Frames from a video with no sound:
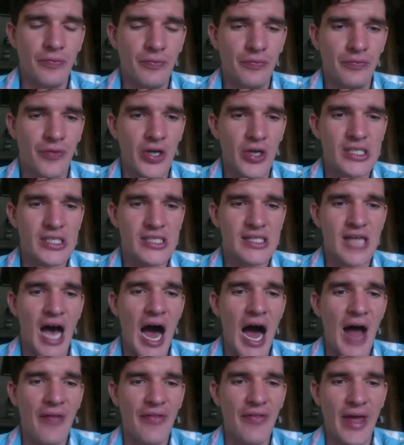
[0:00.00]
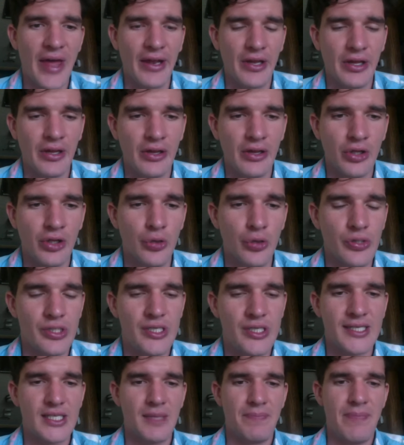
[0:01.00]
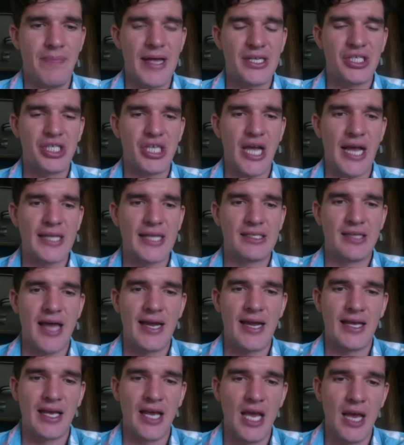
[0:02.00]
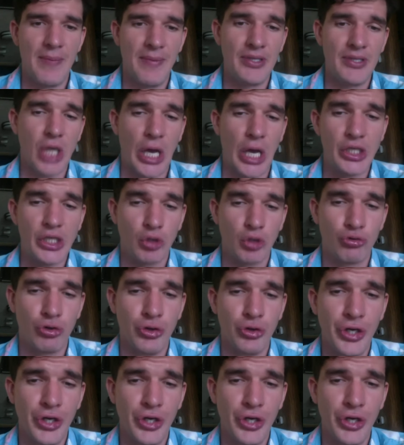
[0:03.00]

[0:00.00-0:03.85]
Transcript: there's thought that UNC has the best chance landing him. He's a, he's a really